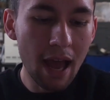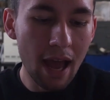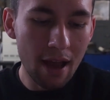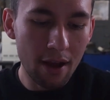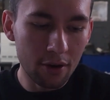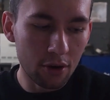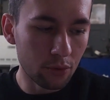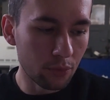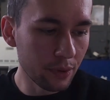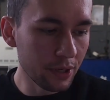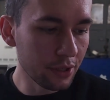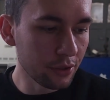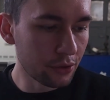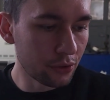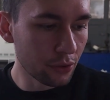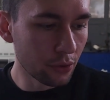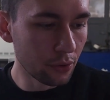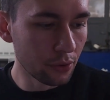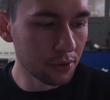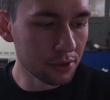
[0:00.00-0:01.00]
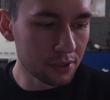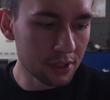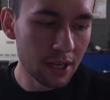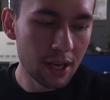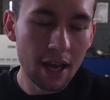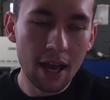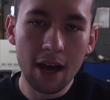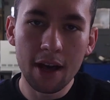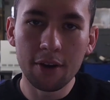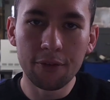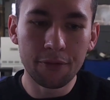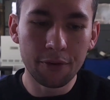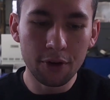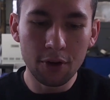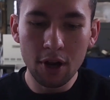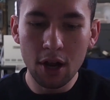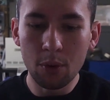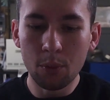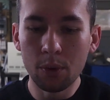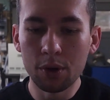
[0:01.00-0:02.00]
how to read tools, how to
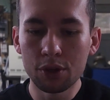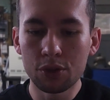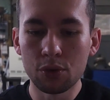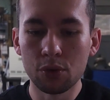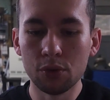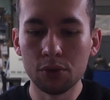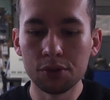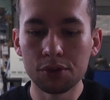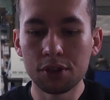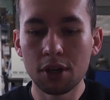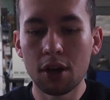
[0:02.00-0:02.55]
figure out what tools